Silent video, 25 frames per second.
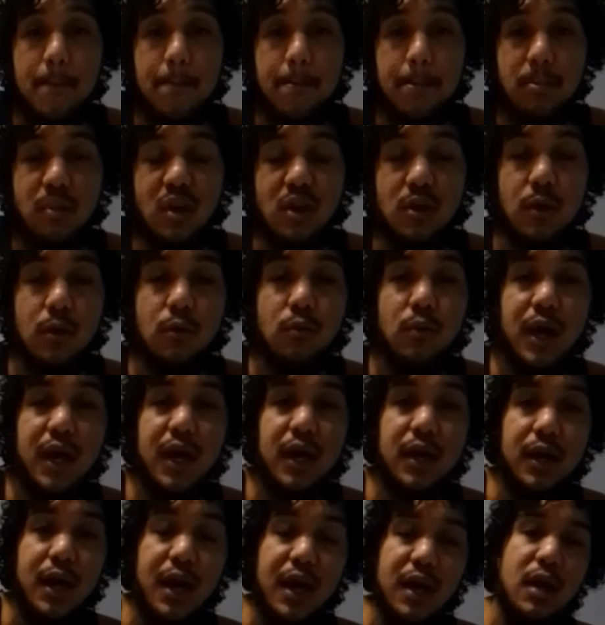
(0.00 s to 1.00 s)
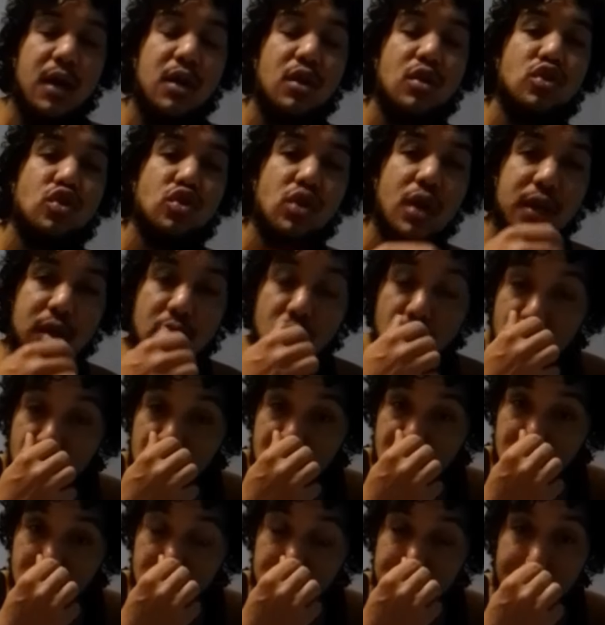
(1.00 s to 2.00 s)
You know, I, I heard you. I know you
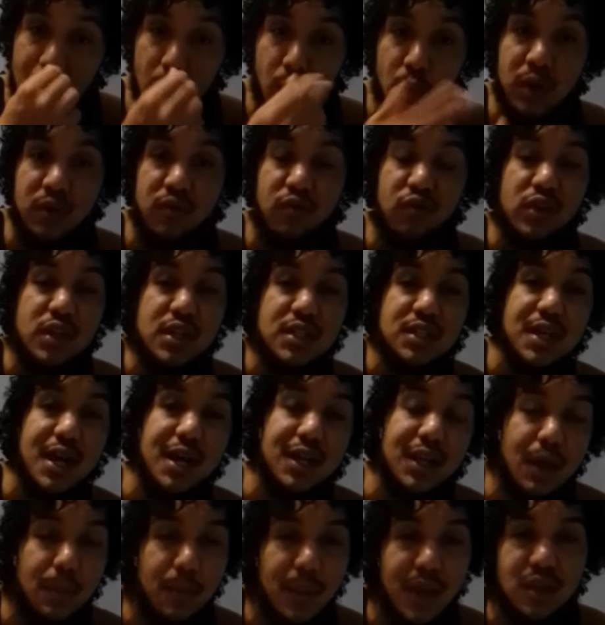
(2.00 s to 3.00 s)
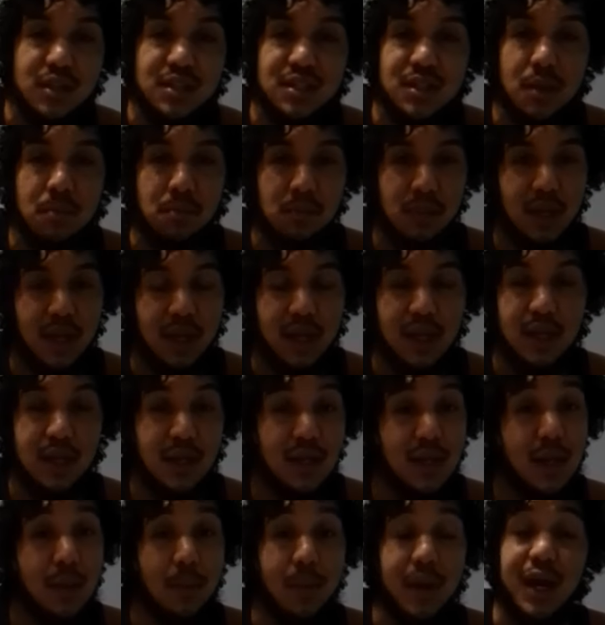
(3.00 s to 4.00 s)
heard that one freestyle I made. It's something light,
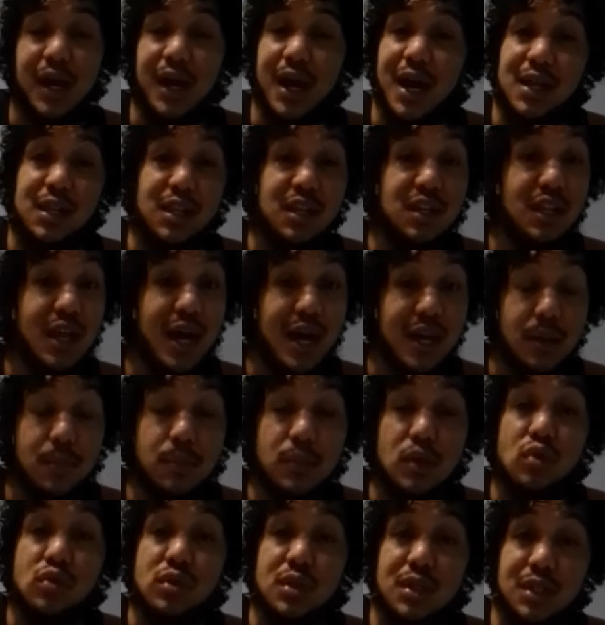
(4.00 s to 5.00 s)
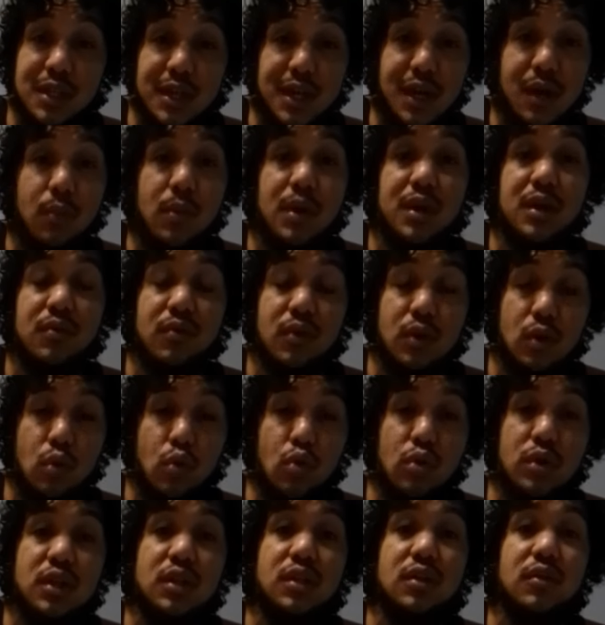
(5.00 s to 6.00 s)
but I got a lot of music that I want to
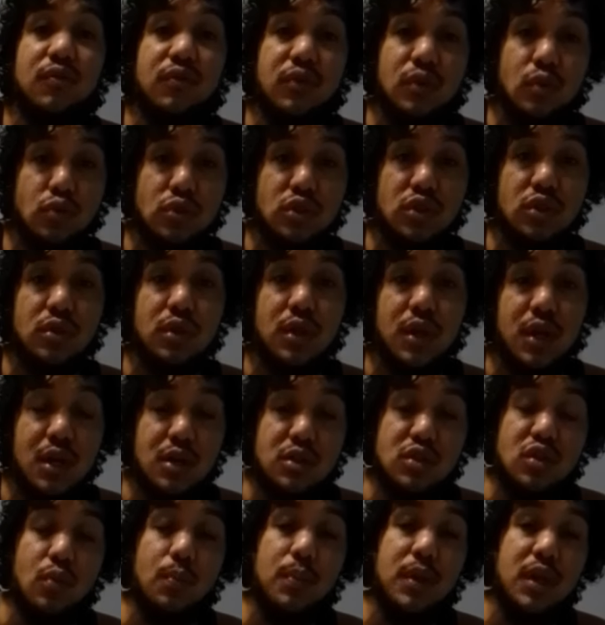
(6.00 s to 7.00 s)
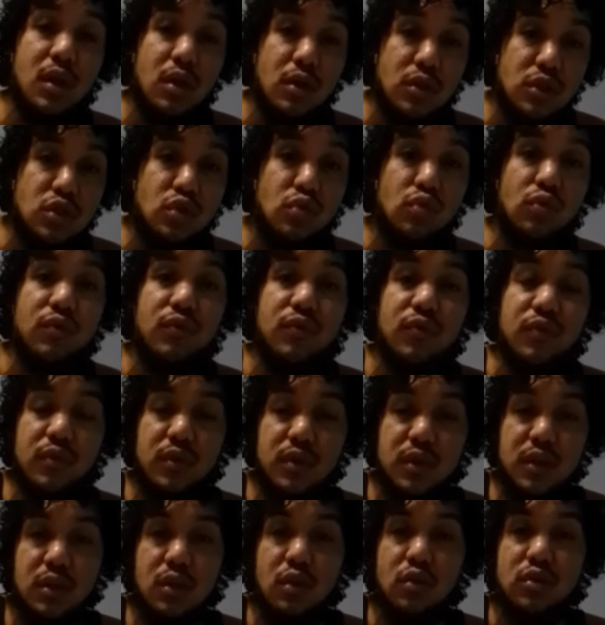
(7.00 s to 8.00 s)
record in the future. So be on tune for
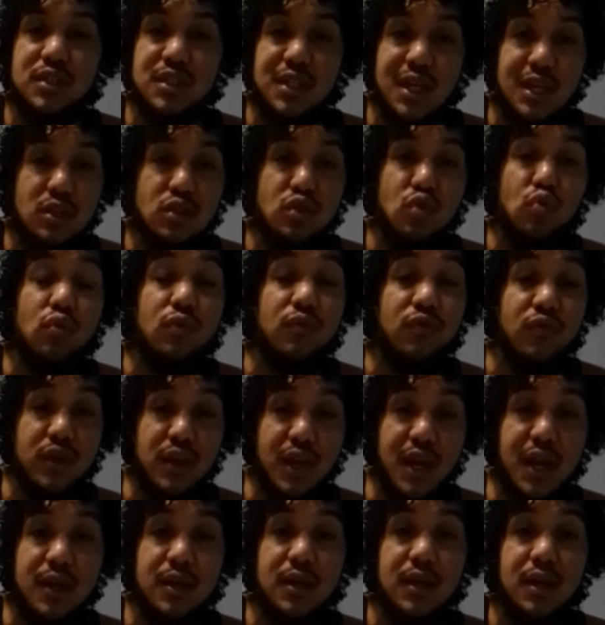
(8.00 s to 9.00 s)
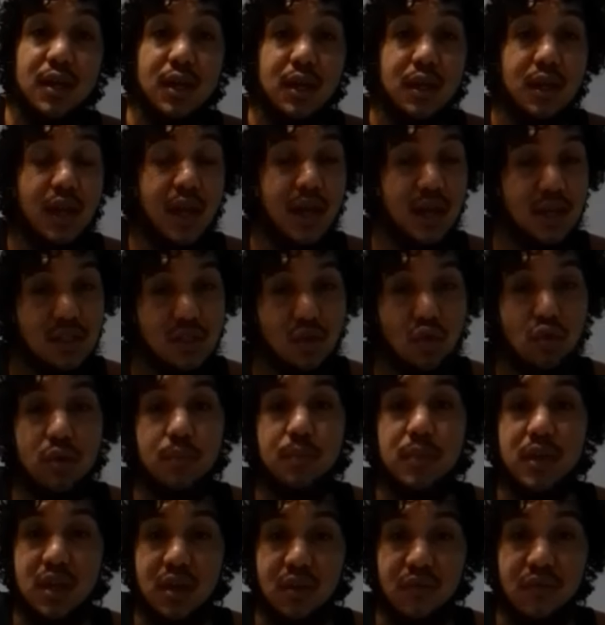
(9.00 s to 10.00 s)
you know, stay tuned for that, and it's gonna
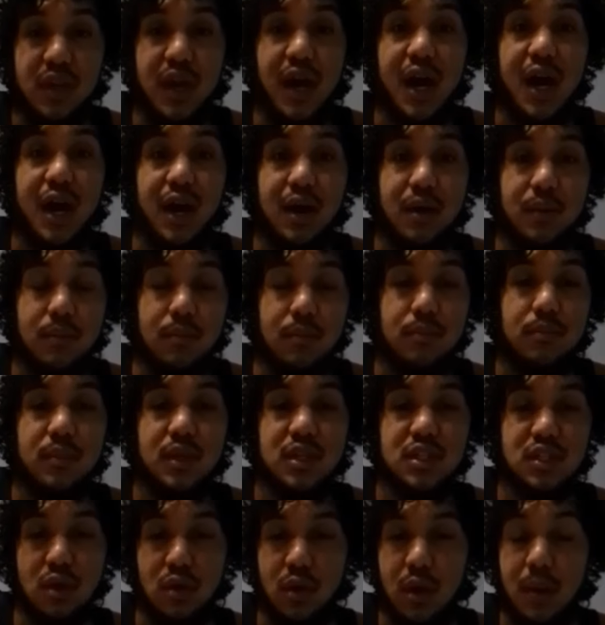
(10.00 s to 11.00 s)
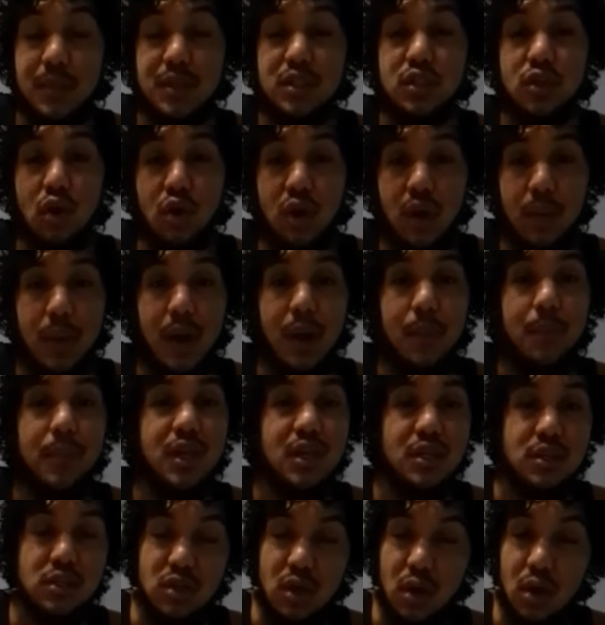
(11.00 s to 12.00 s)
be of Yah. It's going. I'm gonna talk about
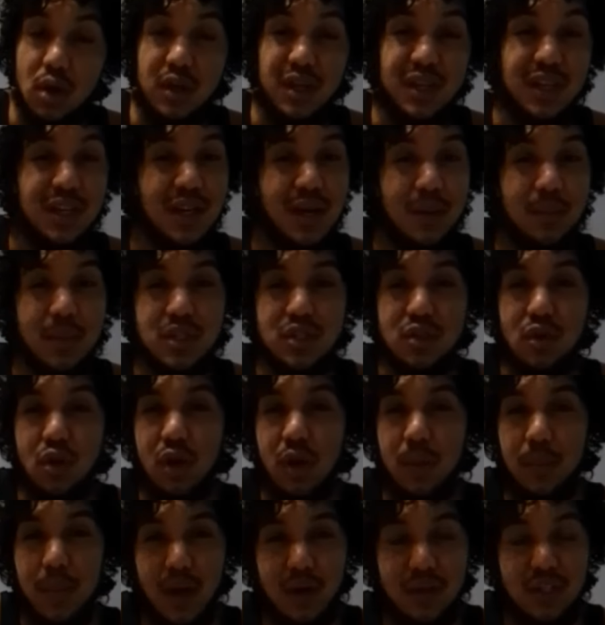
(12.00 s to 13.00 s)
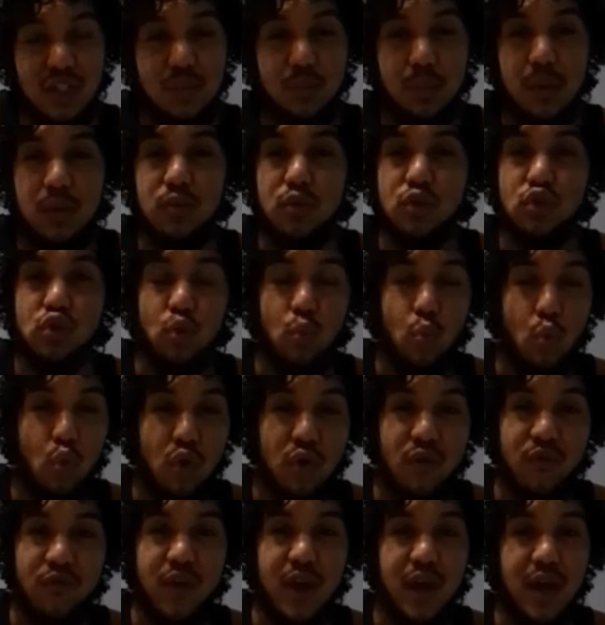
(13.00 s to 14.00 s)
being targeted. I'm gonna talk about spiritual
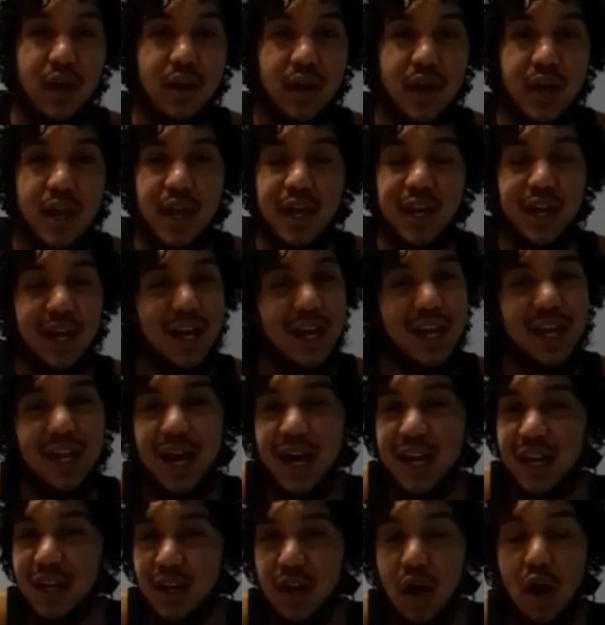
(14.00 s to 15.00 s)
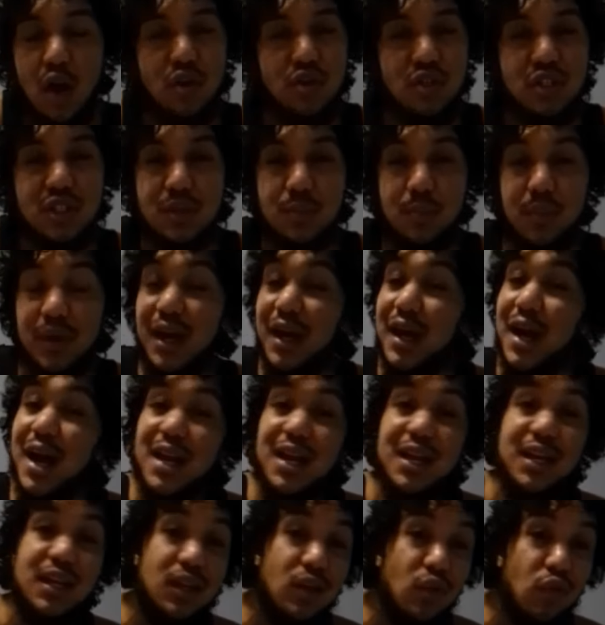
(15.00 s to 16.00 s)
warfare. And I ain't got a curse, but I got
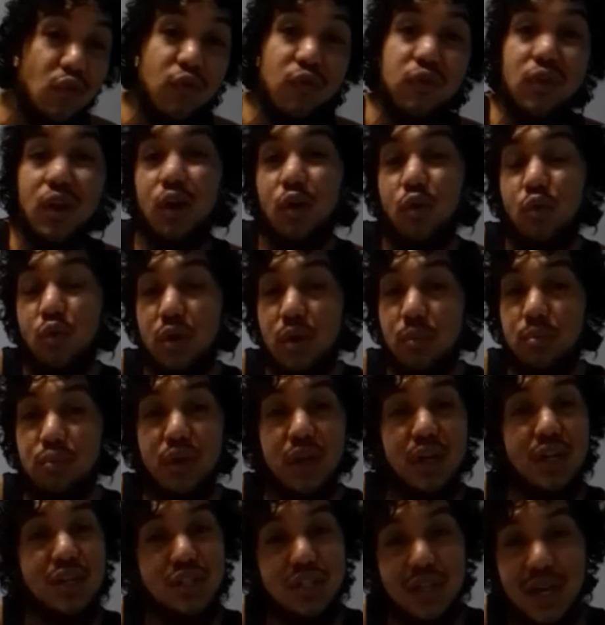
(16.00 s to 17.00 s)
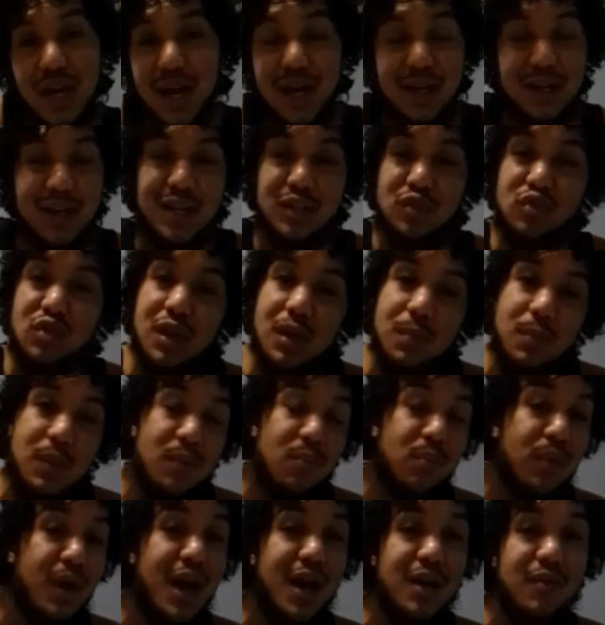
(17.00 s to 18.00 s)
an ill flow. Praise Yah. Not trying to be
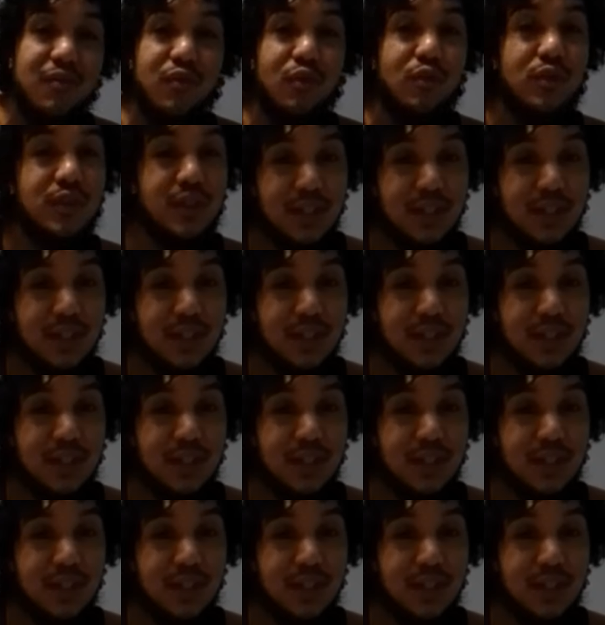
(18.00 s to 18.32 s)
prideful.